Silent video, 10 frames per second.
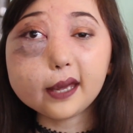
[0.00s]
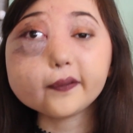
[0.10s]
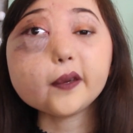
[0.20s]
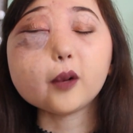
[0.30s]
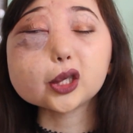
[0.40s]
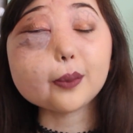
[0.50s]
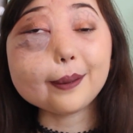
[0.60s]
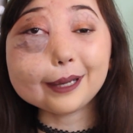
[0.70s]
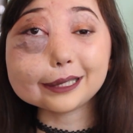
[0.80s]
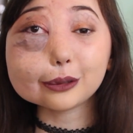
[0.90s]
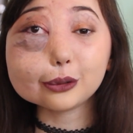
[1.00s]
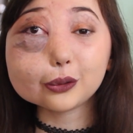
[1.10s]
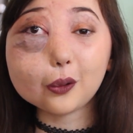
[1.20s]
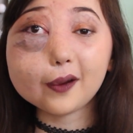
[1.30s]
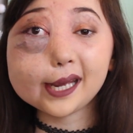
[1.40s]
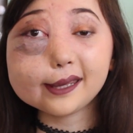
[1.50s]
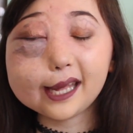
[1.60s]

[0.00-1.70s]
if you've watched my medical story,